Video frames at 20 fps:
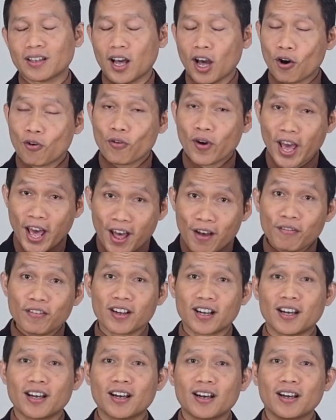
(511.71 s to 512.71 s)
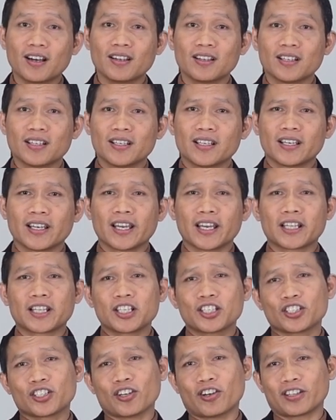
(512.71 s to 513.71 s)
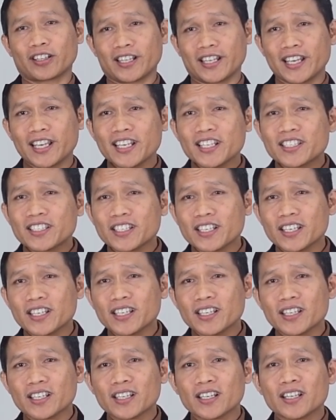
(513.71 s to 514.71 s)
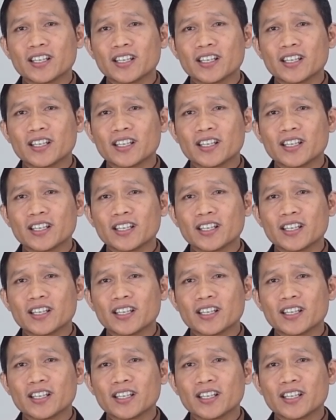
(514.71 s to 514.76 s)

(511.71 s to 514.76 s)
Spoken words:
However, it is not easy